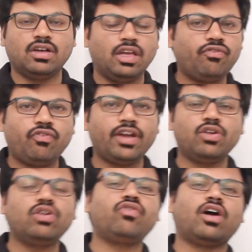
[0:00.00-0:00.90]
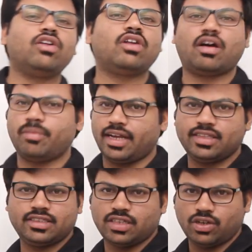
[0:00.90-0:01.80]
If I don't follow
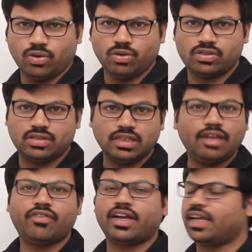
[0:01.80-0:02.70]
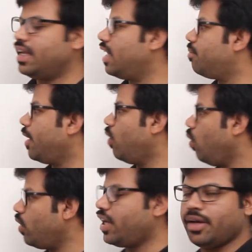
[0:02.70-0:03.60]
normalization rules, if I create my
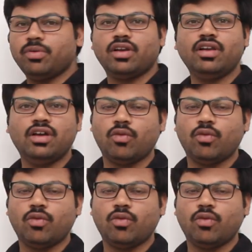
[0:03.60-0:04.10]
own table,